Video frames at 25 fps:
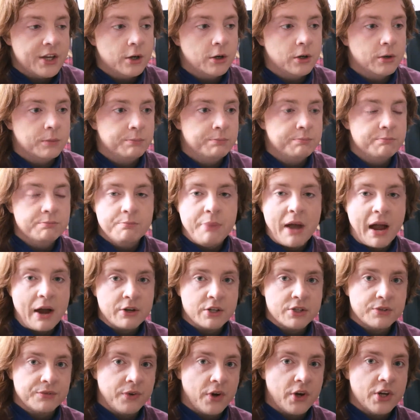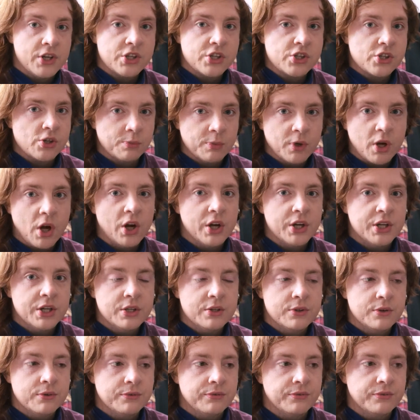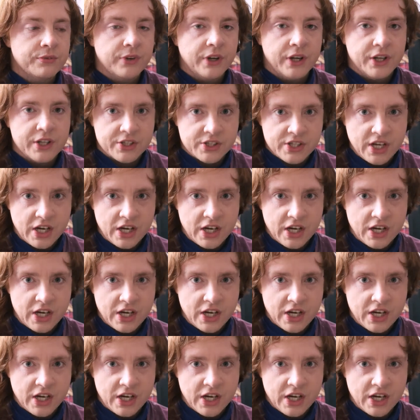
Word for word: you're bound to find some kind of uh,